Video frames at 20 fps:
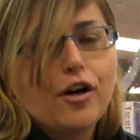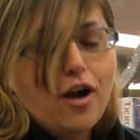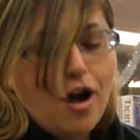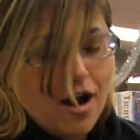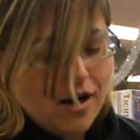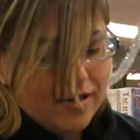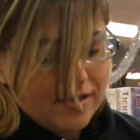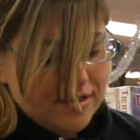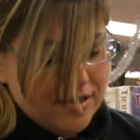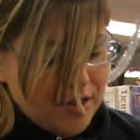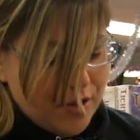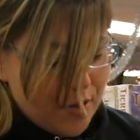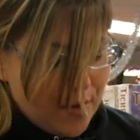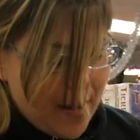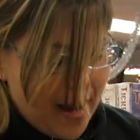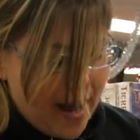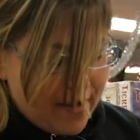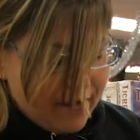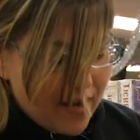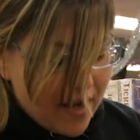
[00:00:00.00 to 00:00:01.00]
cards. So you
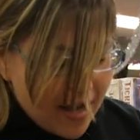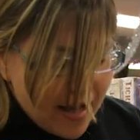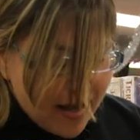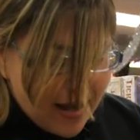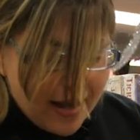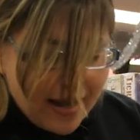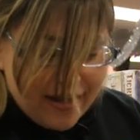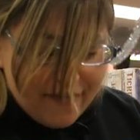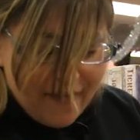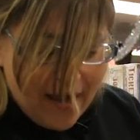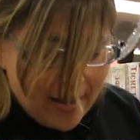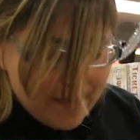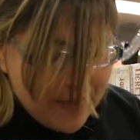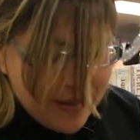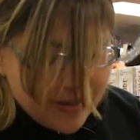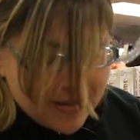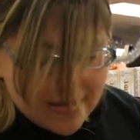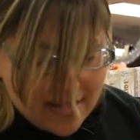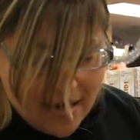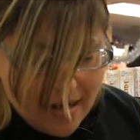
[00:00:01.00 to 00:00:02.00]
have, if I
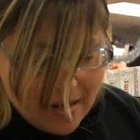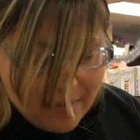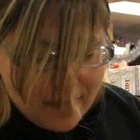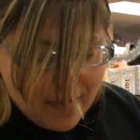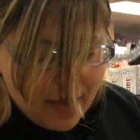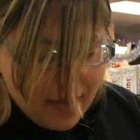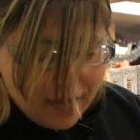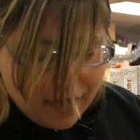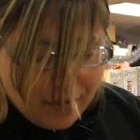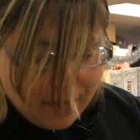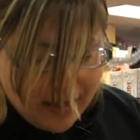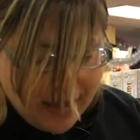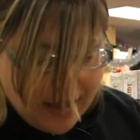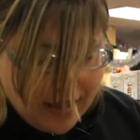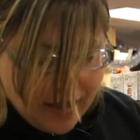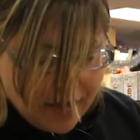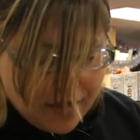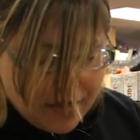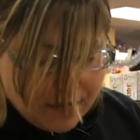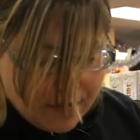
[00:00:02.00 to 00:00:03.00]
picked a 3
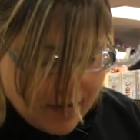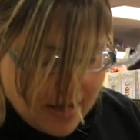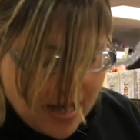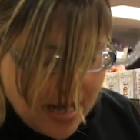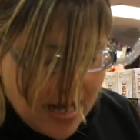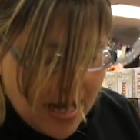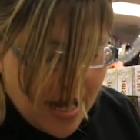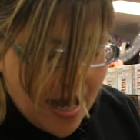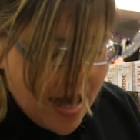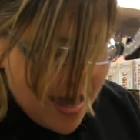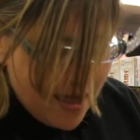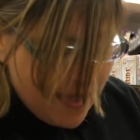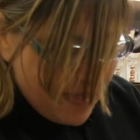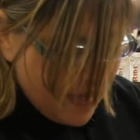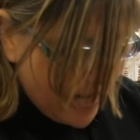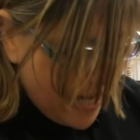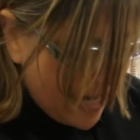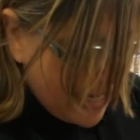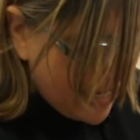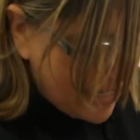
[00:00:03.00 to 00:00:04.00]
and a 3,
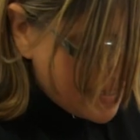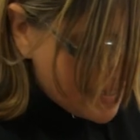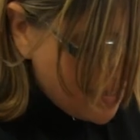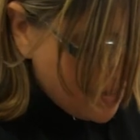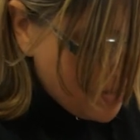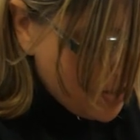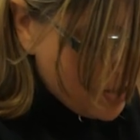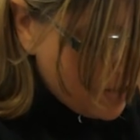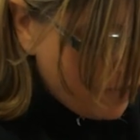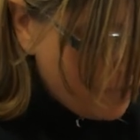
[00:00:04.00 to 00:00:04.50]
then I get to look